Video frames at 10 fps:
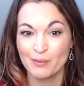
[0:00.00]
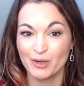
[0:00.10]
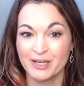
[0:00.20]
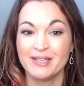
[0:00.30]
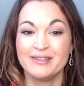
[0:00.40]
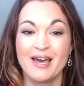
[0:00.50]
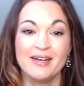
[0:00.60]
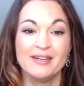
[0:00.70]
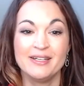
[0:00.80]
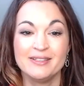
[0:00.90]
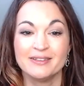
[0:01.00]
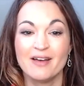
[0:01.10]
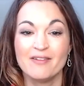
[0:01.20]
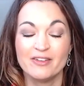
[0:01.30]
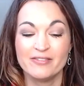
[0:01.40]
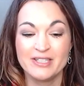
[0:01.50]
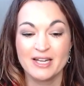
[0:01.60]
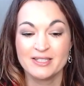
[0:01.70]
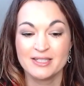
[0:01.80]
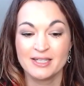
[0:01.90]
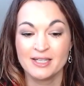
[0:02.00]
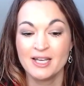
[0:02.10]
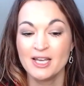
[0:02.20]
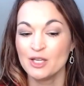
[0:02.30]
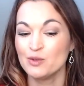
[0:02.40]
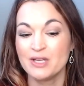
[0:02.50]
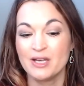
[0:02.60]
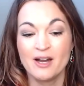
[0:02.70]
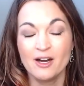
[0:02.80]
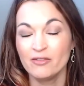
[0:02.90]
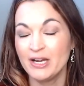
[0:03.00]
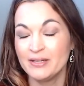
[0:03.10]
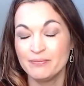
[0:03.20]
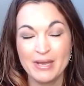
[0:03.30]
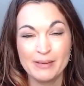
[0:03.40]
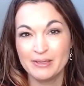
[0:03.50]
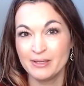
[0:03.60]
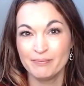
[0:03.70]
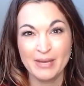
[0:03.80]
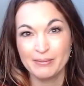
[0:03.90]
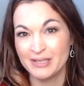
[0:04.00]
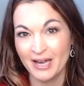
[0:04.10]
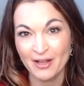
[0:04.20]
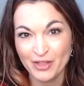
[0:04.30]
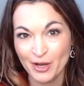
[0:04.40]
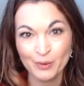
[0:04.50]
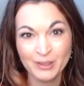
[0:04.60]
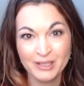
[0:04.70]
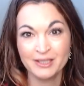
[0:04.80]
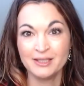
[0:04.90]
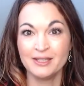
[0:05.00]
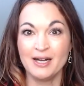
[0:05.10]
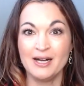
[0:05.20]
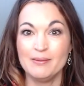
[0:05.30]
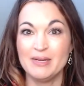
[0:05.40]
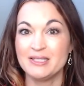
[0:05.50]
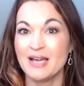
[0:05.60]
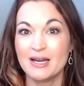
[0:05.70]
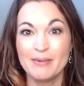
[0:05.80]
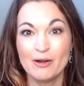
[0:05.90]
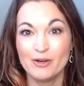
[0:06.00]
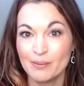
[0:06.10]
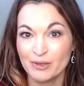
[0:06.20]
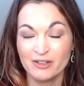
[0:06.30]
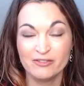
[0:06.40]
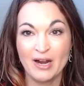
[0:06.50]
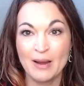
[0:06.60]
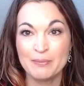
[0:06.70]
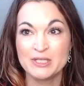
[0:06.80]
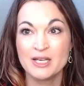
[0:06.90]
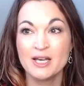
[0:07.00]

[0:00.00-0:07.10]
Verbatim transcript: I'm working at that level of intensity. You said heart rate, maybe maybe not though. Um, it's not about number of reps.